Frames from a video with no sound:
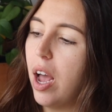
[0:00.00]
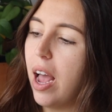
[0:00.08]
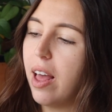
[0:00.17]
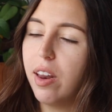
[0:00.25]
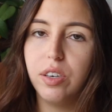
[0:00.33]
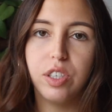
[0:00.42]

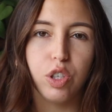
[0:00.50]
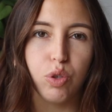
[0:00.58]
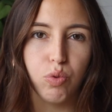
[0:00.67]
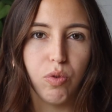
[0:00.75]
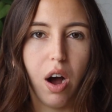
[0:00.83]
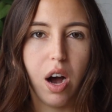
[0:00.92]
and the
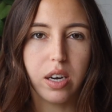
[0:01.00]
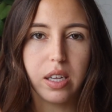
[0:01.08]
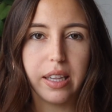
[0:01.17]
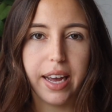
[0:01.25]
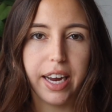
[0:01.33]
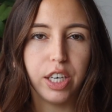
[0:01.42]
raw
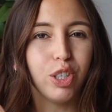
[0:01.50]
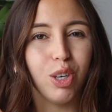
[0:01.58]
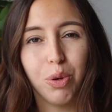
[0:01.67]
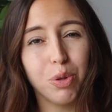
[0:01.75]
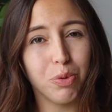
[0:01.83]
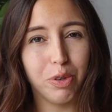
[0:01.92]
clay
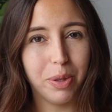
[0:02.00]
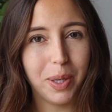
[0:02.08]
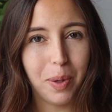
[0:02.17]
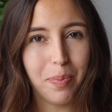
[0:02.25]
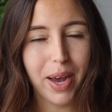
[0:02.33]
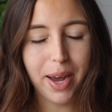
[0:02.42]
show through a
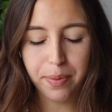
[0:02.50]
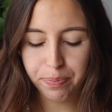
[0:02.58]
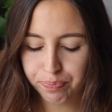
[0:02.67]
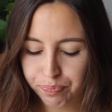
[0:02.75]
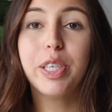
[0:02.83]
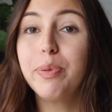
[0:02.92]
little bit.
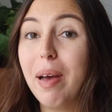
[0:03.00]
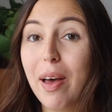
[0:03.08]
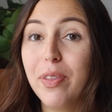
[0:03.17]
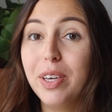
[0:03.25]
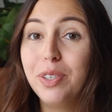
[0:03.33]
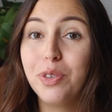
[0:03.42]
This
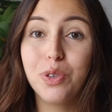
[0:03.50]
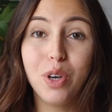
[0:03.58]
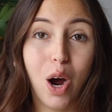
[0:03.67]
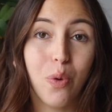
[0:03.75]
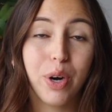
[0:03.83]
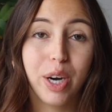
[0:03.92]
method does
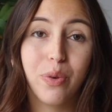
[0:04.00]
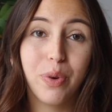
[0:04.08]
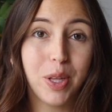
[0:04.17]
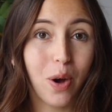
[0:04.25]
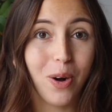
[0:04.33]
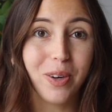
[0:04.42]
not work
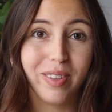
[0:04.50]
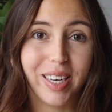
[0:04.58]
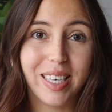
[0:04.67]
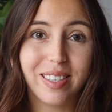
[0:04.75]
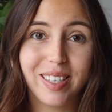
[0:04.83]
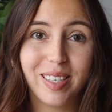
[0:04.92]
with all
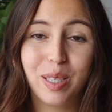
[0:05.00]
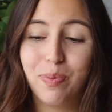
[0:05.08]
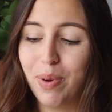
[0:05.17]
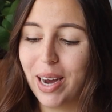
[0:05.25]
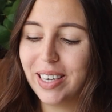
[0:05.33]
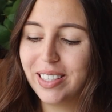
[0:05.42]
glazes,
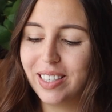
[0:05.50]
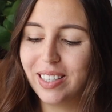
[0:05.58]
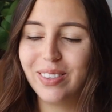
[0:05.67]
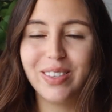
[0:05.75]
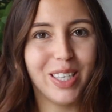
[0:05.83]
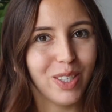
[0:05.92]
but
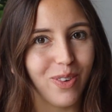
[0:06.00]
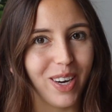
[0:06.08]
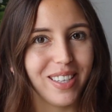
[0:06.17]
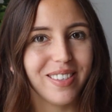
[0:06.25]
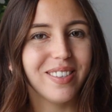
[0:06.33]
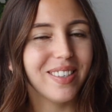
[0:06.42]
these
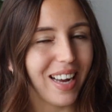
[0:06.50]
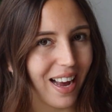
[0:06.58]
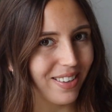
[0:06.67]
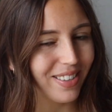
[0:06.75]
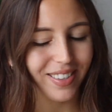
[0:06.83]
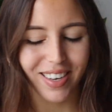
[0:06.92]
ones,
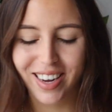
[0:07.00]
yes.